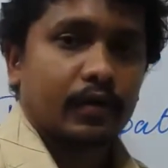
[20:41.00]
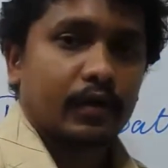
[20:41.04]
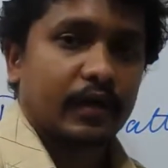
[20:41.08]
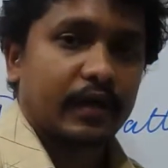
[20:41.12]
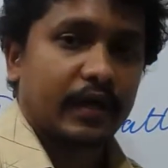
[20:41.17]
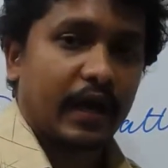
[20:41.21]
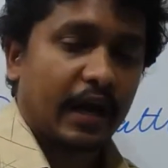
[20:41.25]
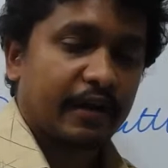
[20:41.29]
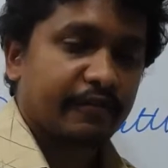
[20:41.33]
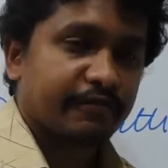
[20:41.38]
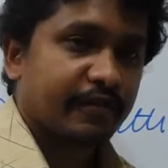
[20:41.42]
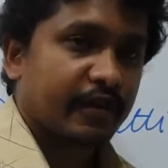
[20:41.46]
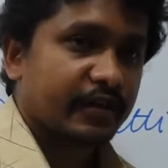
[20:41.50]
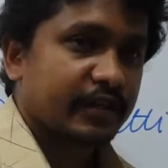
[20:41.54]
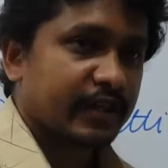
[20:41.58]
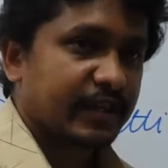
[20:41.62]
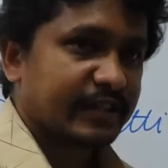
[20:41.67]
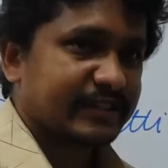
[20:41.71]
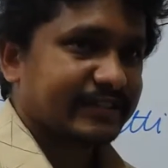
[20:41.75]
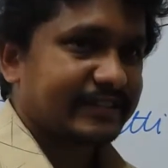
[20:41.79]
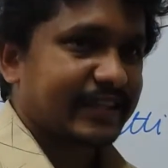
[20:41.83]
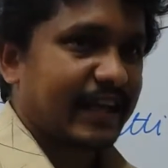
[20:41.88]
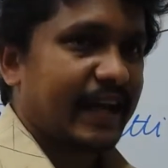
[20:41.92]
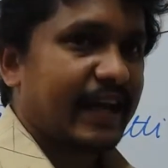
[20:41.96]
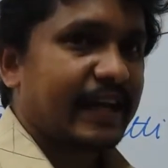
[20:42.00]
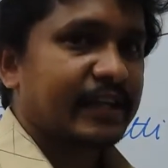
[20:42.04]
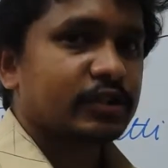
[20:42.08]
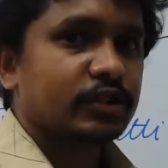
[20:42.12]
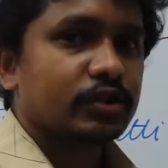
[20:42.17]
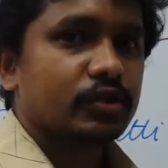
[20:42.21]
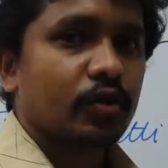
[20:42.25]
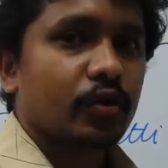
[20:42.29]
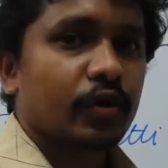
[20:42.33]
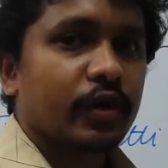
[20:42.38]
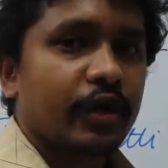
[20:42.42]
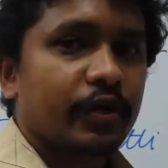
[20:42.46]
Grandfather is telling
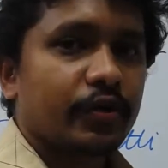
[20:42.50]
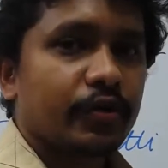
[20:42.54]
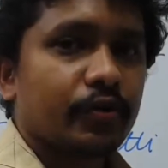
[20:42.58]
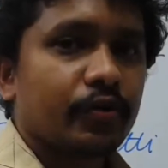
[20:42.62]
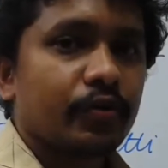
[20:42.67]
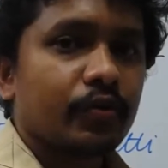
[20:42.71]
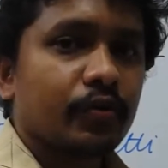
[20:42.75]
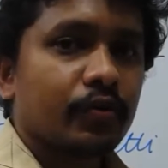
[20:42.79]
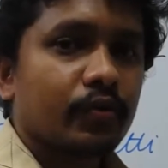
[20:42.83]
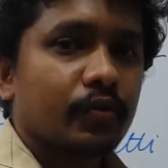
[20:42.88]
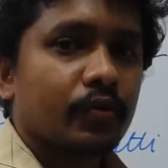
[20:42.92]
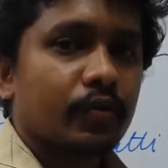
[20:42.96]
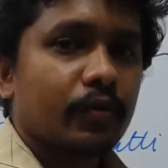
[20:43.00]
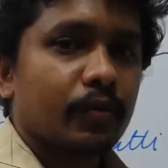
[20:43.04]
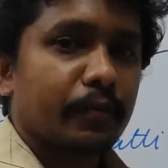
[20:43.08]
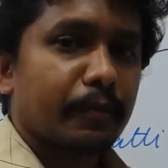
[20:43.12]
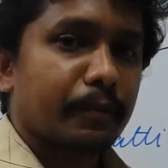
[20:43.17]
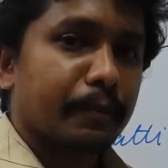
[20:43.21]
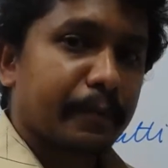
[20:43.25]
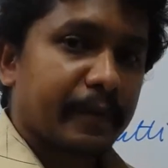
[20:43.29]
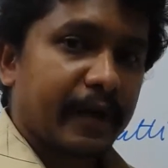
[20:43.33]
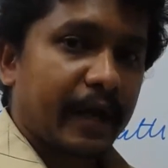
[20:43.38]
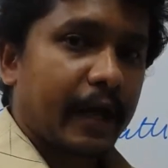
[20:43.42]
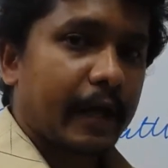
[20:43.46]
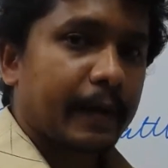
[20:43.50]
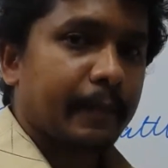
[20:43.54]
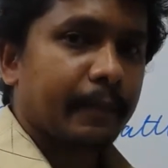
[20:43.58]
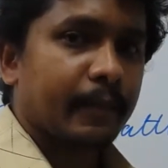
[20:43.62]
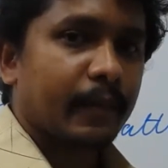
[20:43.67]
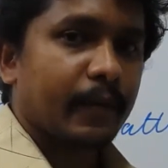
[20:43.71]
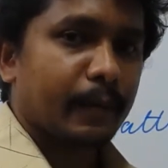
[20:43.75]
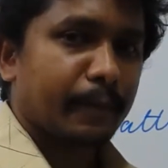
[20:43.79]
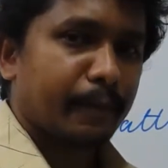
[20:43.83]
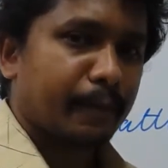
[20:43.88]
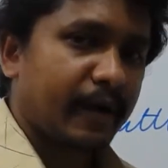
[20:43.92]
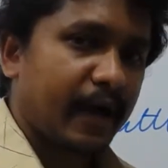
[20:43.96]
story to Prem.
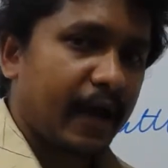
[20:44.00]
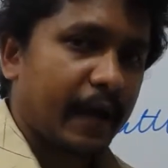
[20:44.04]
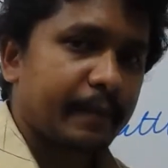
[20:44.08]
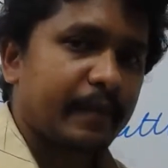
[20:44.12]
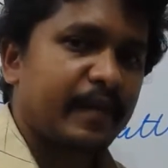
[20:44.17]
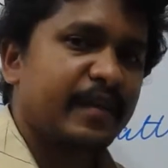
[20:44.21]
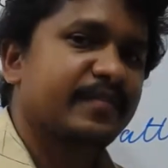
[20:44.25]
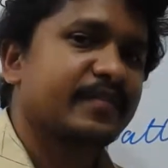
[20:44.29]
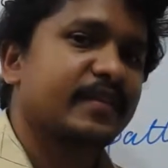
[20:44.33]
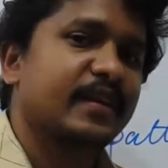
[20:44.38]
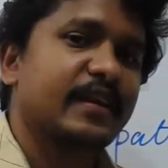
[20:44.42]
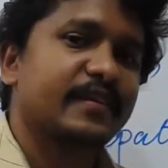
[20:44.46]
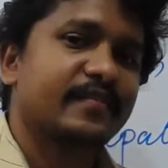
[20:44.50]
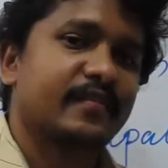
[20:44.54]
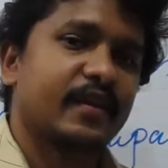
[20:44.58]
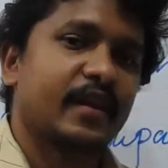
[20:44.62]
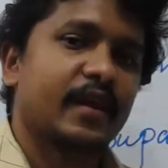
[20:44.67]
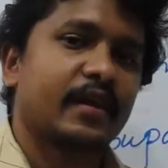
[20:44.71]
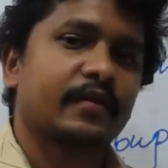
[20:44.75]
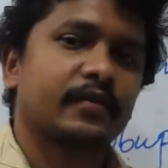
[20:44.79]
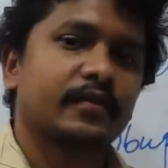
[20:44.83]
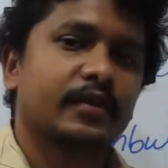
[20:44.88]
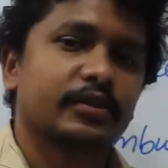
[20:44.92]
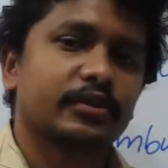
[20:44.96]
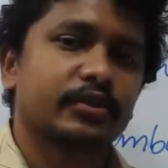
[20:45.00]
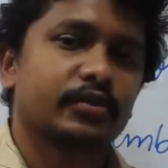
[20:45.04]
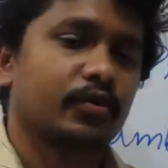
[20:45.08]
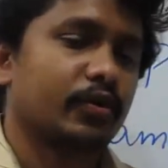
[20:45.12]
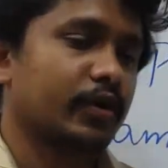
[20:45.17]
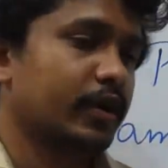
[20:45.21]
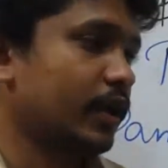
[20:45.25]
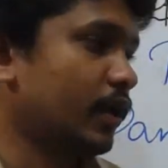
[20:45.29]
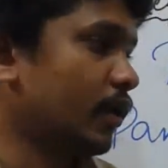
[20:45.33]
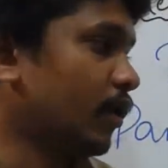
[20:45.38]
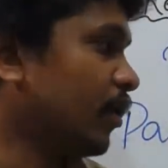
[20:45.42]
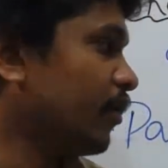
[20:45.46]
Prem is listening the
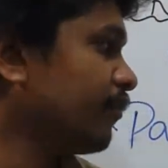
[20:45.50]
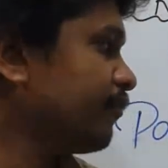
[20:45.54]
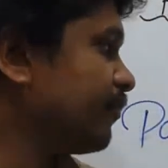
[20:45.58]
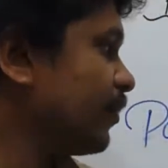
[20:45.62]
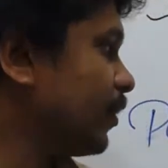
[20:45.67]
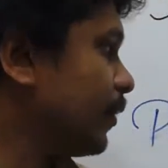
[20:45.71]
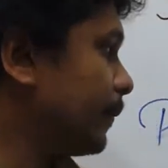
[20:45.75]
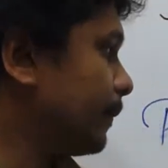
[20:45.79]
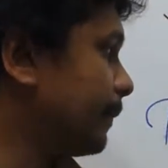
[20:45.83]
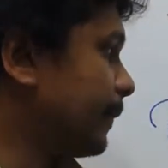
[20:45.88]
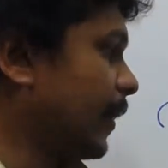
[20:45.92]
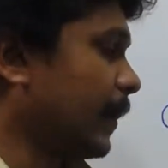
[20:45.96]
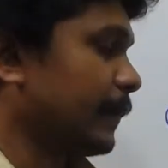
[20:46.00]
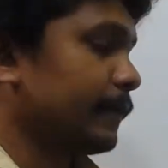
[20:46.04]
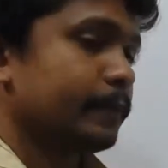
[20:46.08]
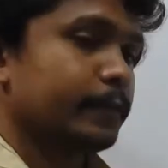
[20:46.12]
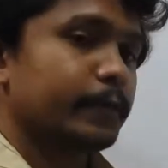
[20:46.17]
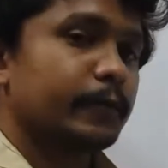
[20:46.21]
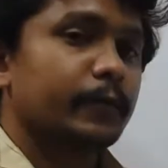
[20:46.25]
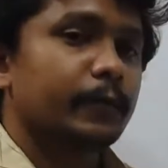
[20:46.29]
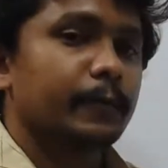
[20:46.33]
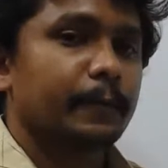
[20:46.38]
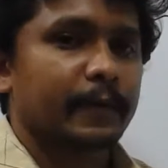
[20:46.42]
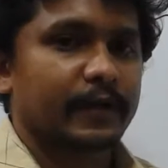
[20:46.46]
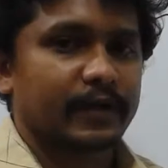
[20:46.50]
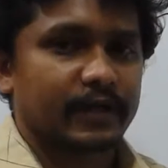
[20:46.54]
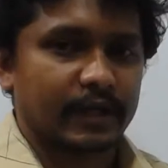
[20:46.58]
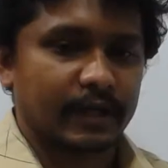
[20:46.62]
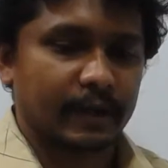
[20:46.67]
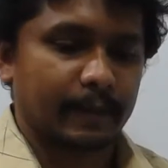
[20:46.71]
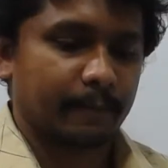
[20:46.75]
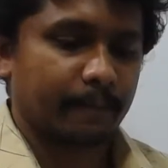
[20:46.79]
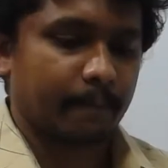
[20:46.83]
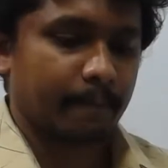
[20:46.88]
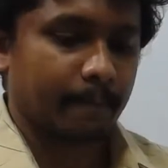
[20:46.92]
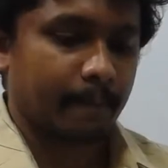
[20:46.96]
story of Pambupati.